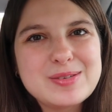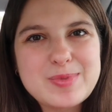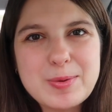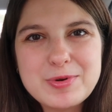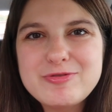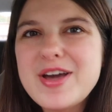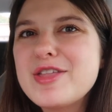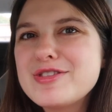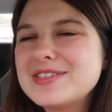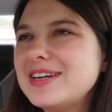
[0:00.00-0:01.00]
September
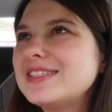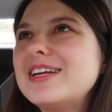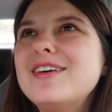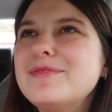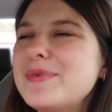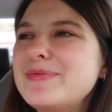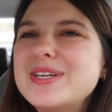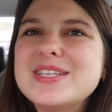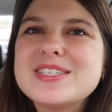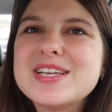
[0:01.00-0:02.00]
5th. So I said, oh, maybe
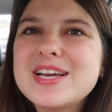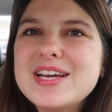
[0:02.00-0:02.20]
he's